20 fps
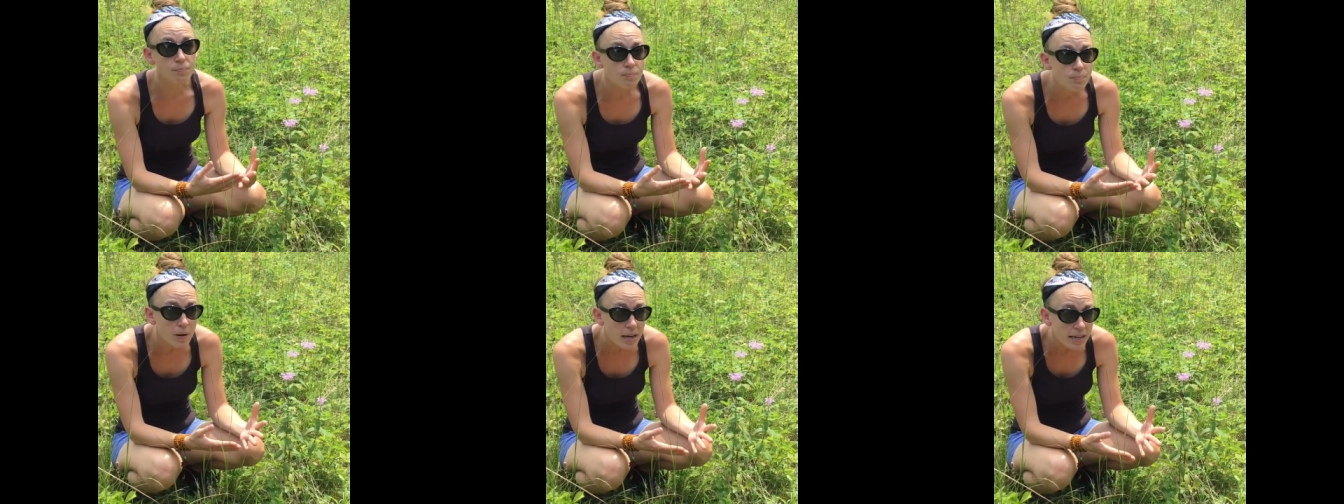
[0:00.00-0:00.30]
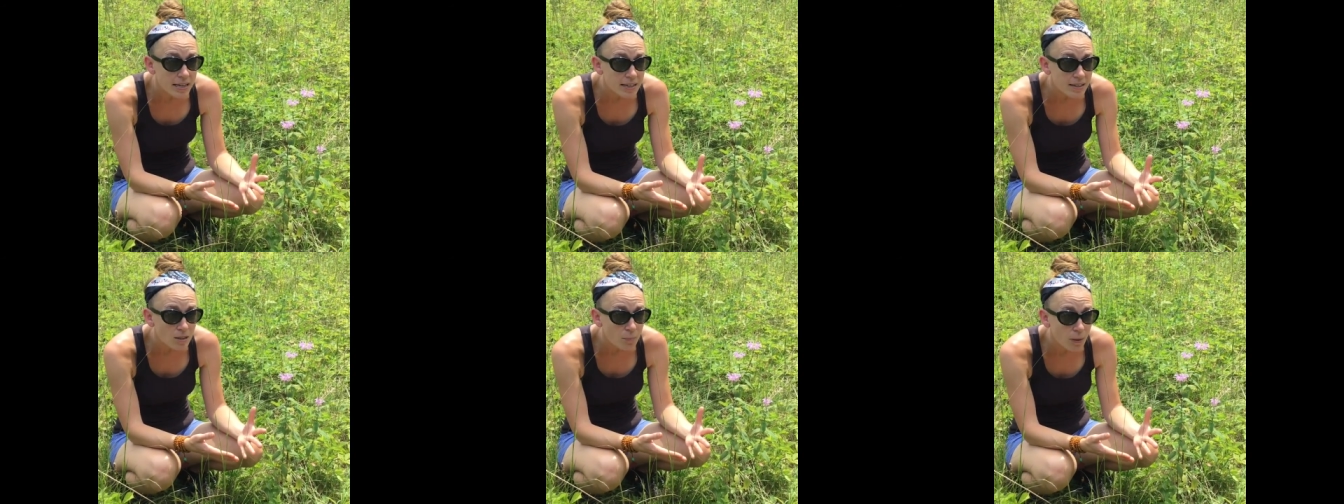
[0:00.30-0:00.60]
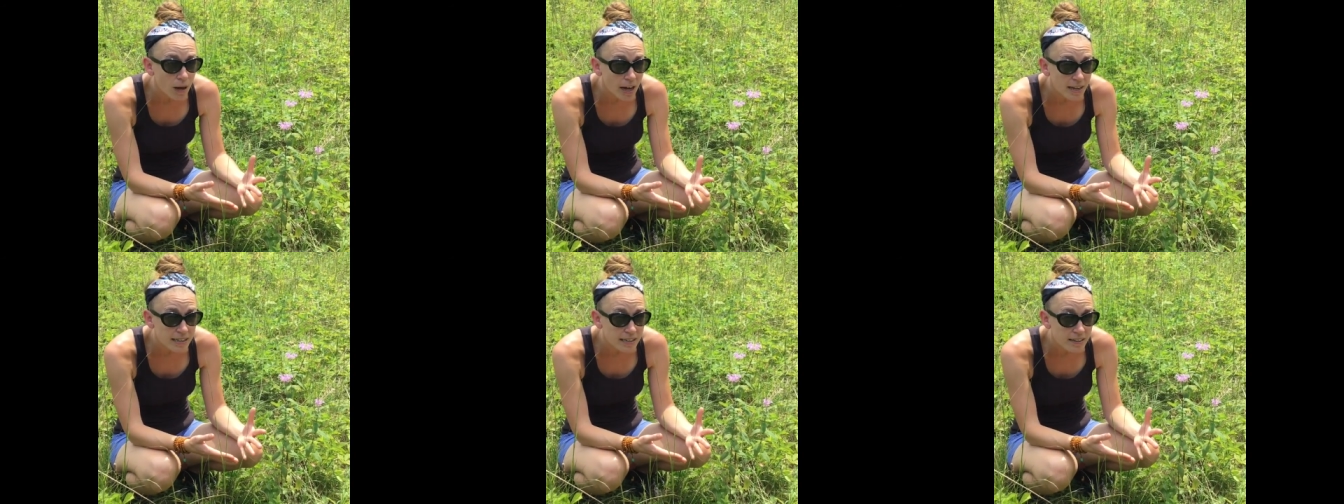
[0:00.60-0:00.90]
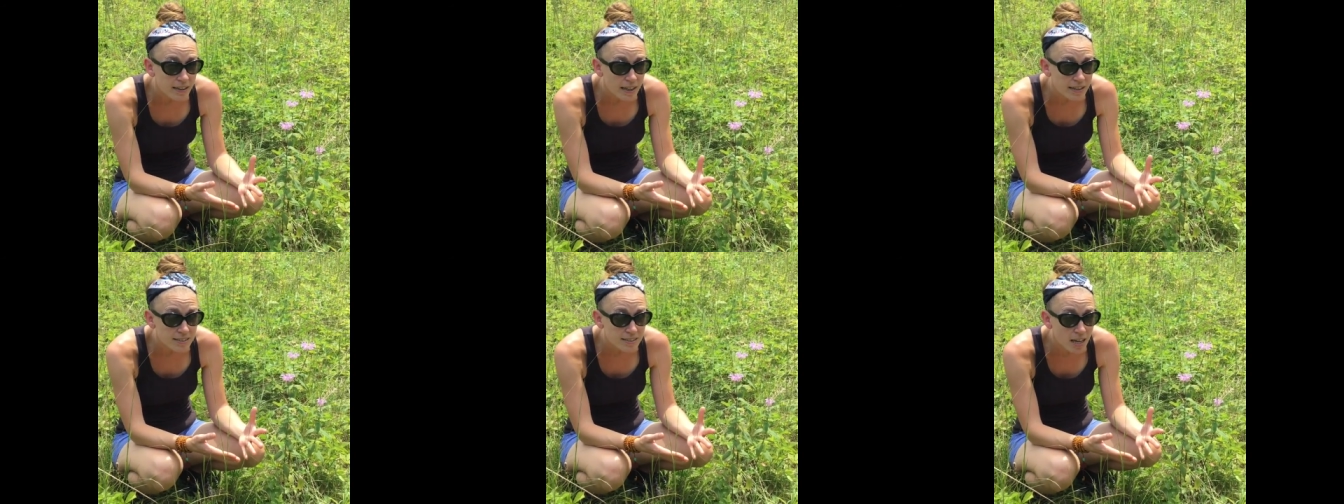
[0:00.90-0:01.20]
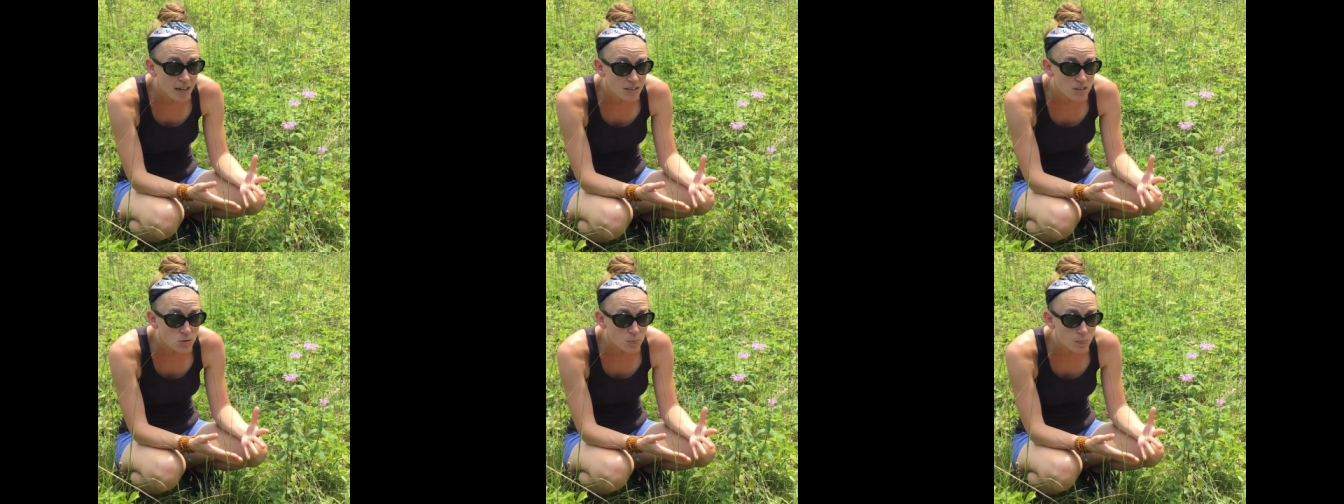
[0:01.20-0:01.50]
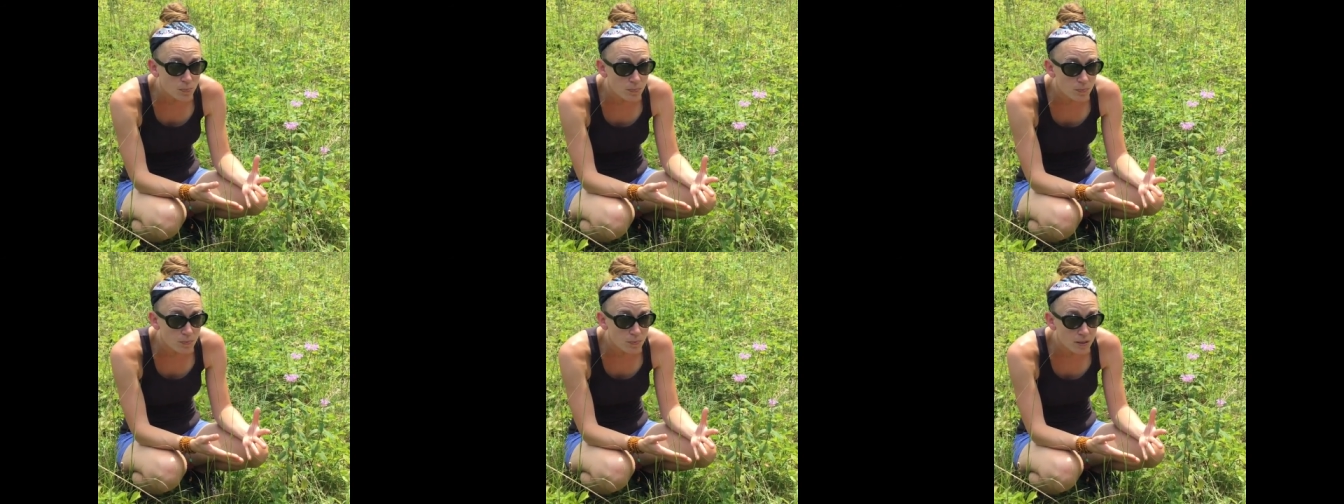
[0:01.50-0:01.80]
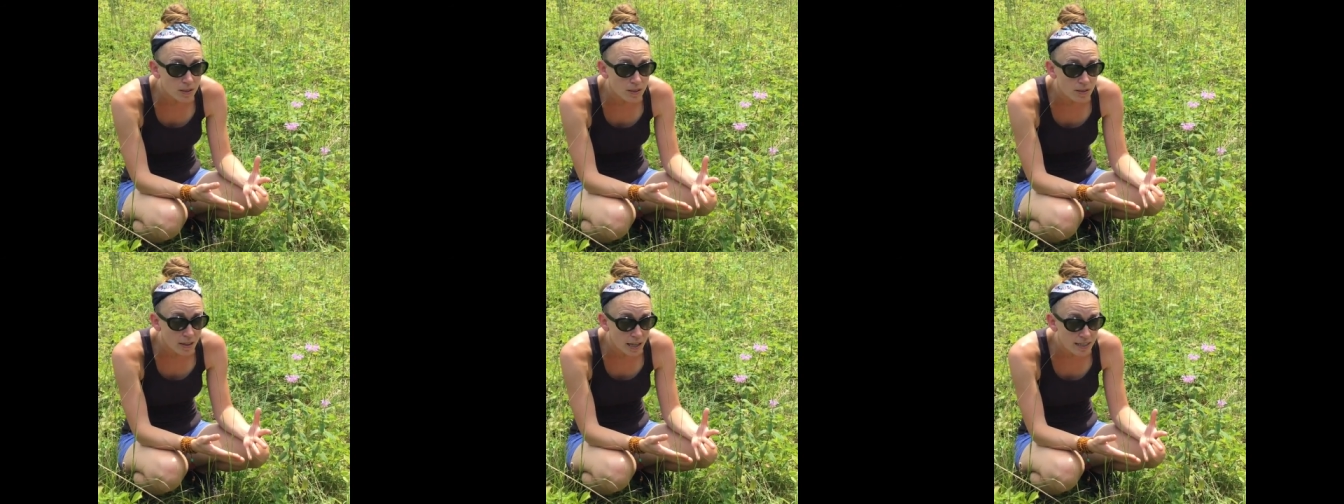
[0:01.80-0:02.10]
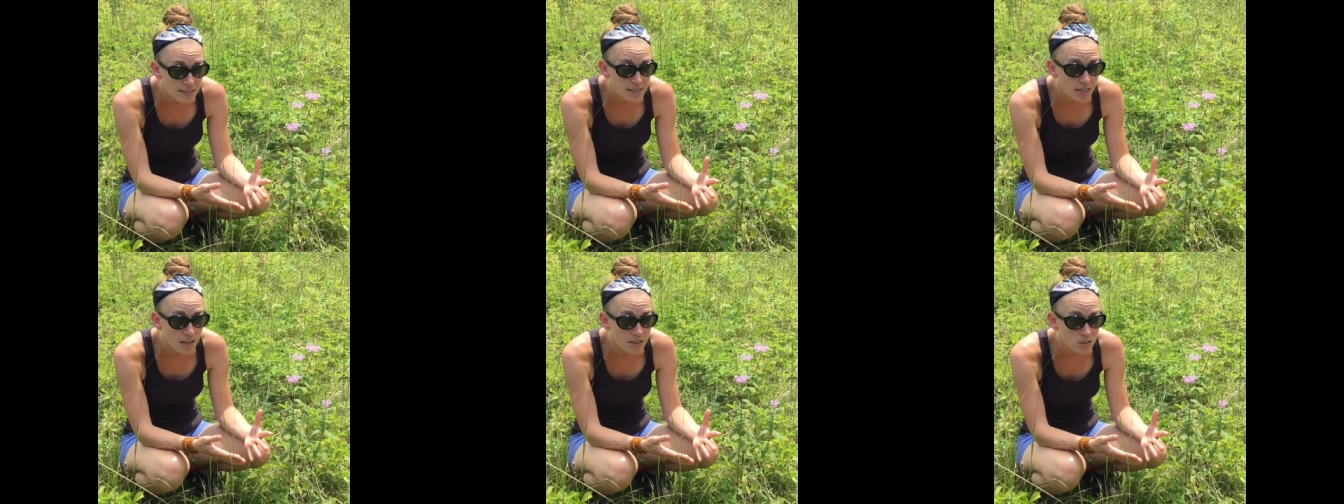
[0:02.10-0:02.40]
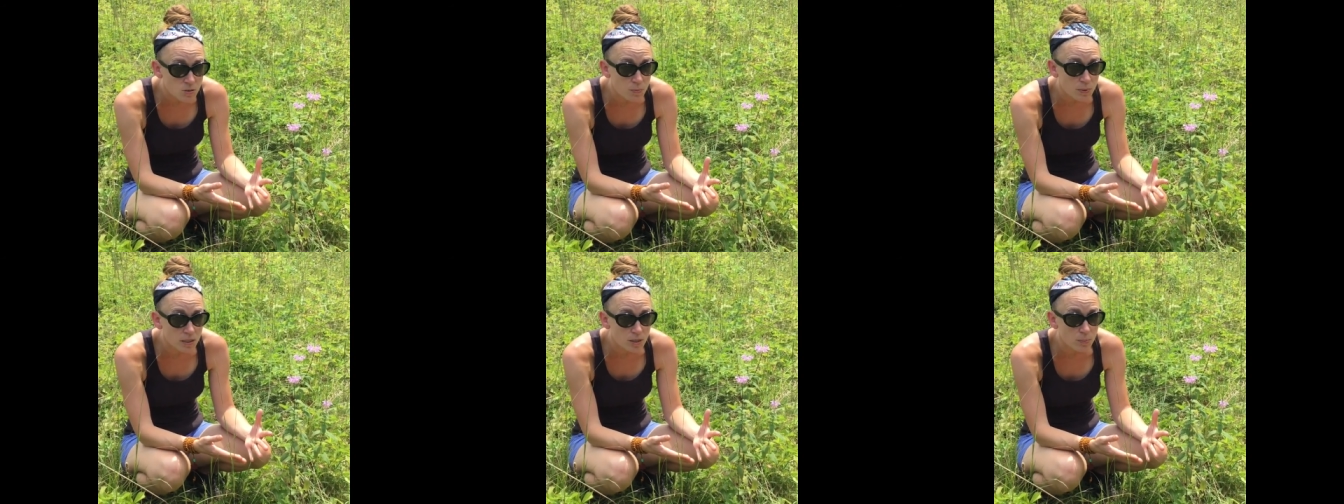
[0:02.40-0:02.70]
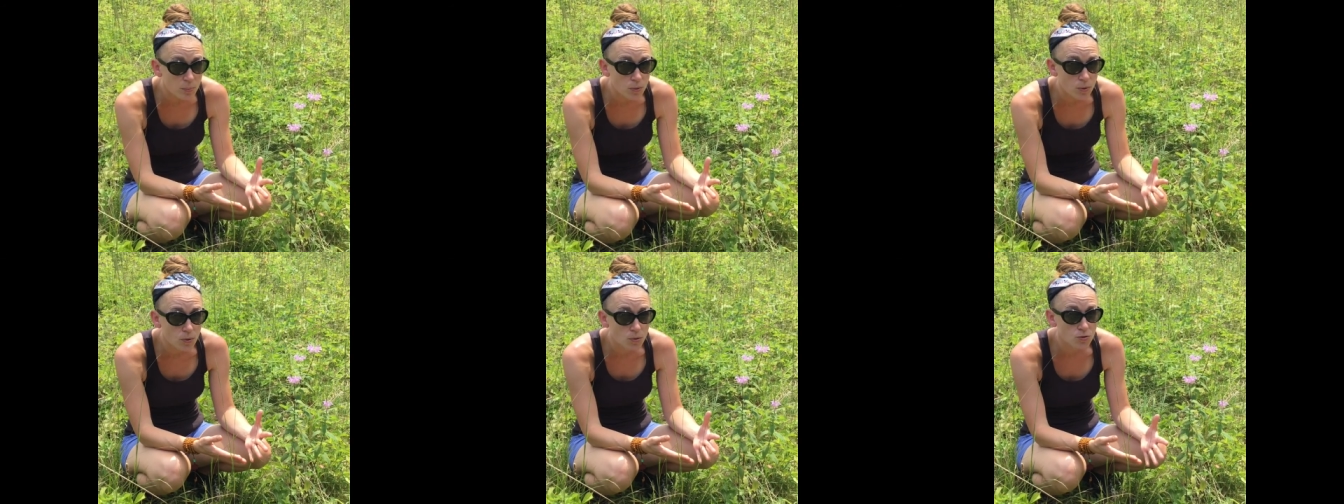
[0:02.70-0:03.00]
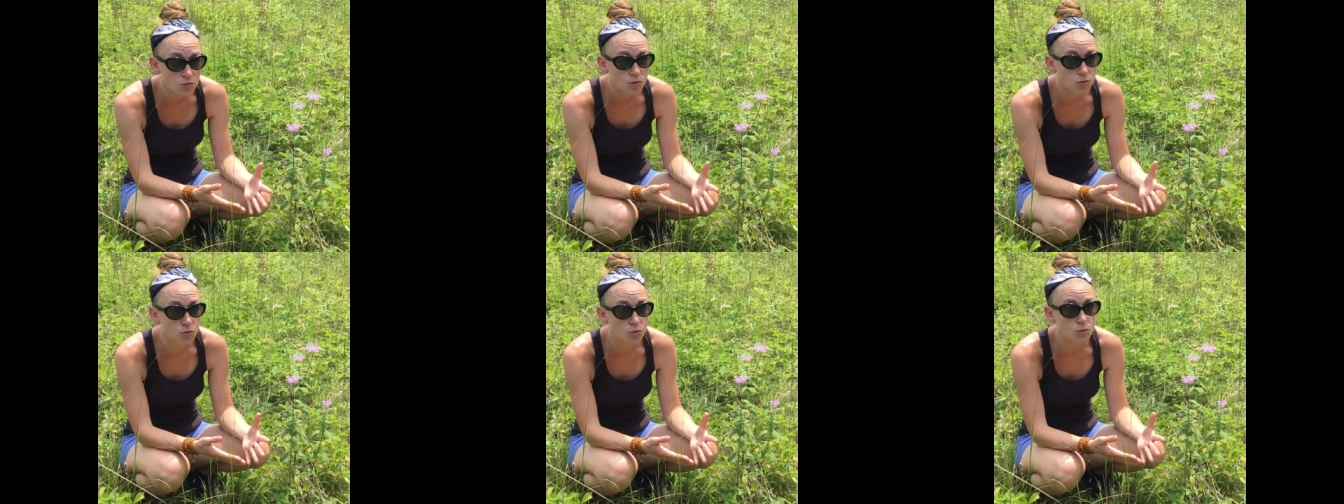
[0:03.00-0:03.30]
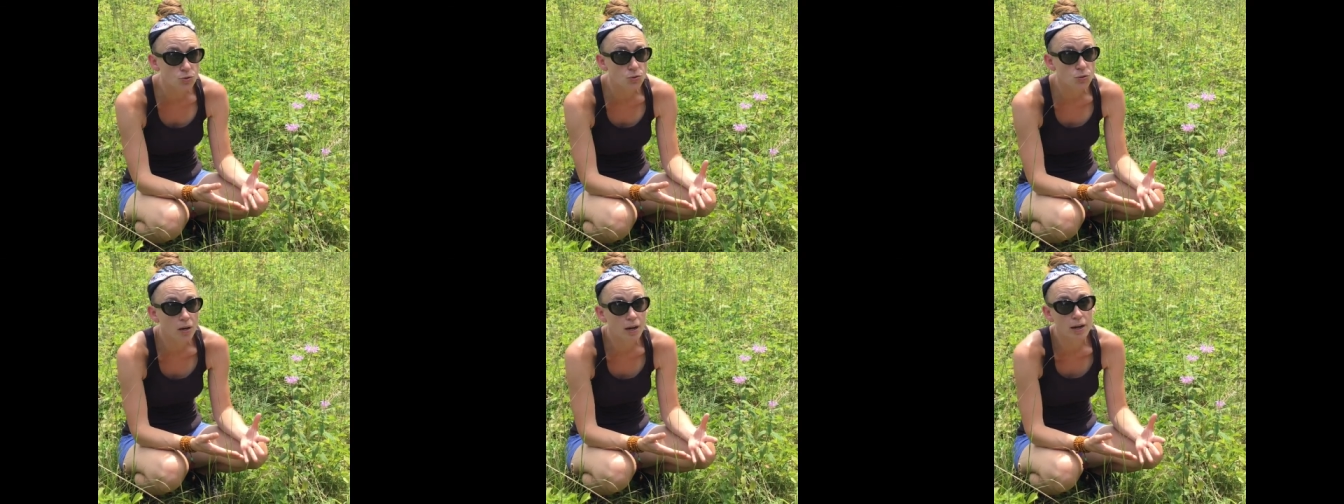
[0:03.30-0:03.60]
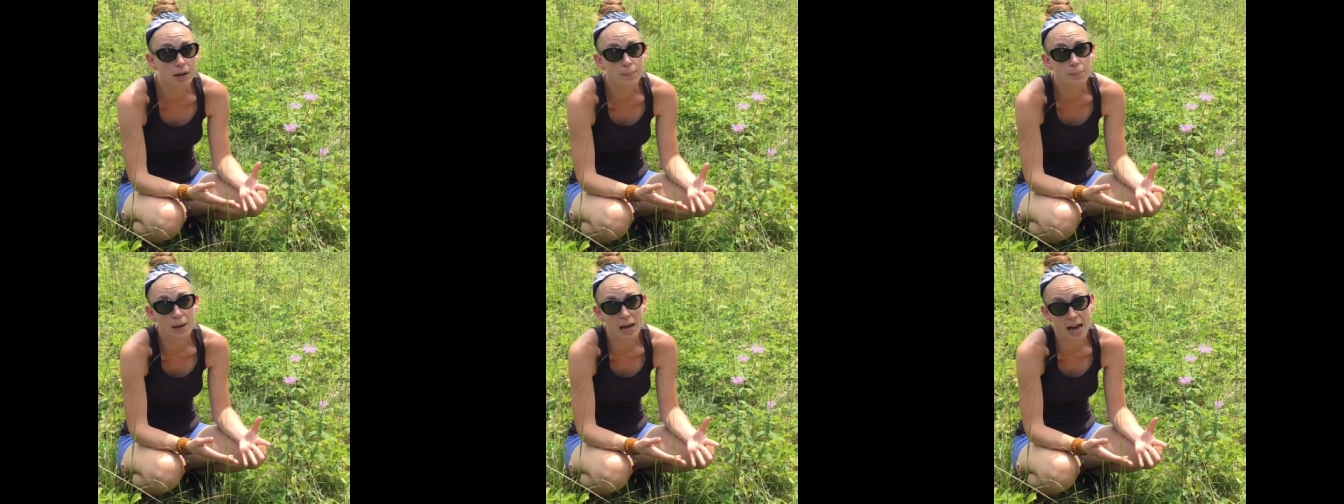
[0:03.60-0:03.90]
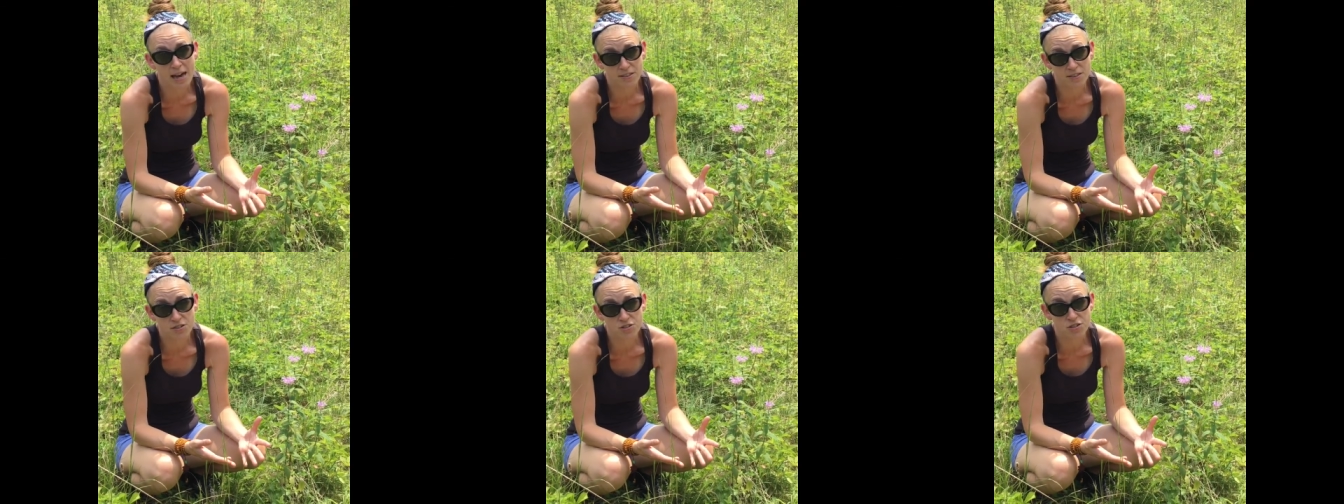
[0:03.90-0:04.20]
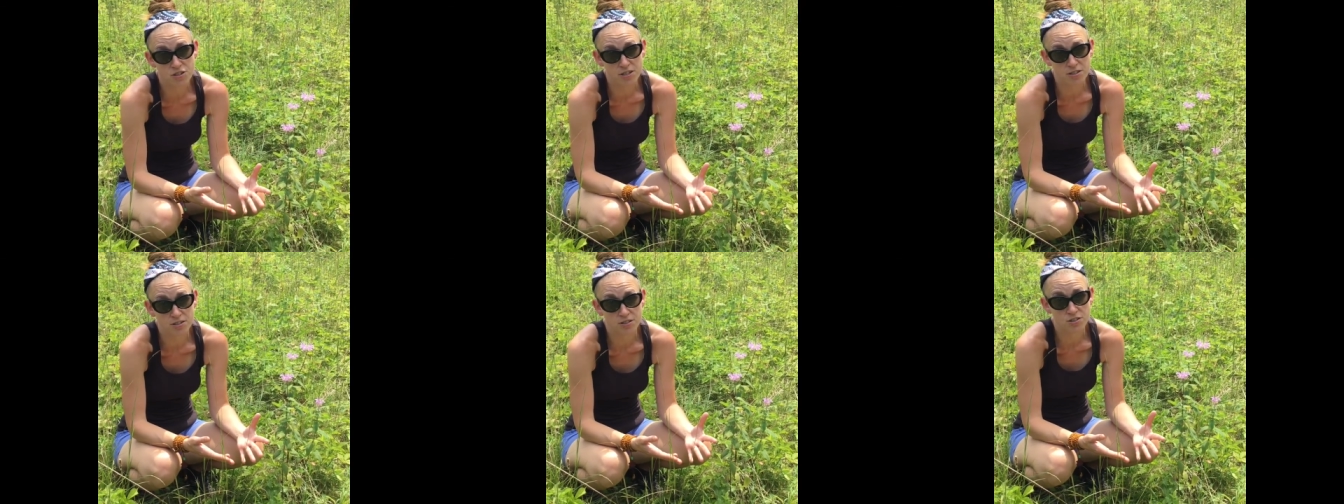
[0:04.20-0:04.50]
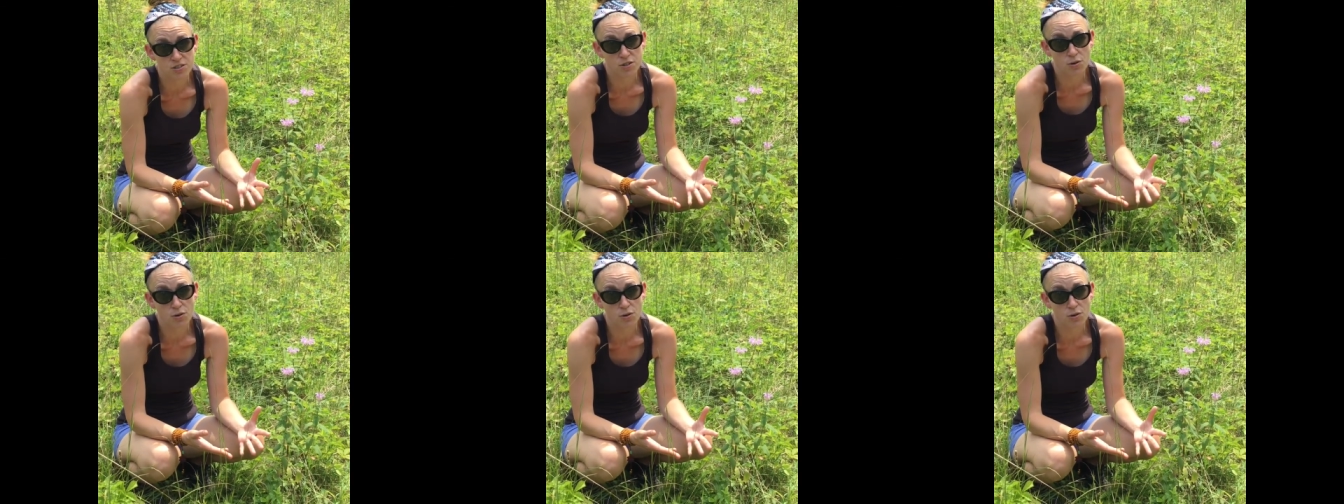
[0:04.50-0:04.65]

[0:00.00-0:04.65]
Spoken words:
making the body less hospitable to pathogens.